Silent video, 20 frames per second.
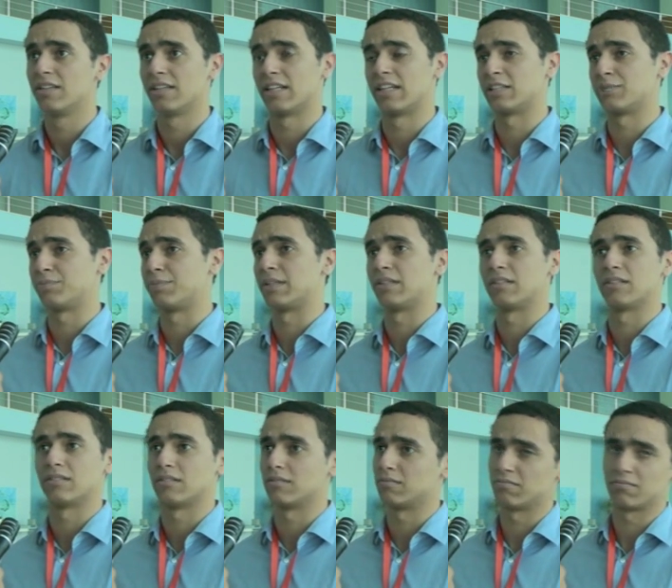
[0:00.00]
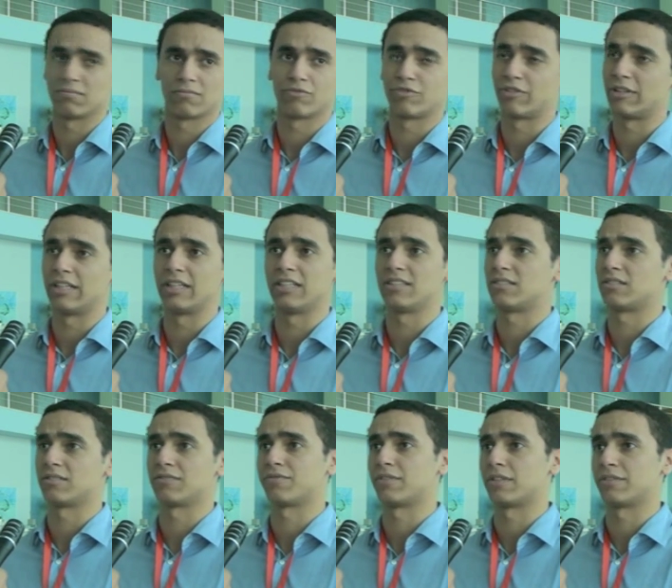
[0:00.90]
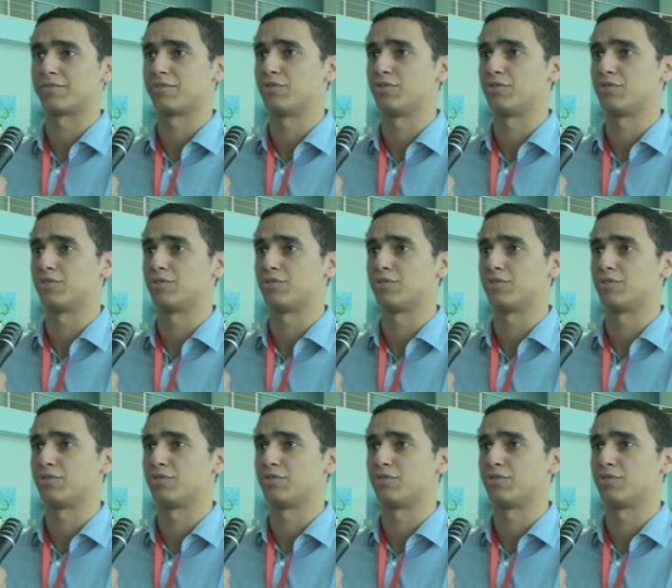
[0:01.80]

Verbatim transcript: that has been released a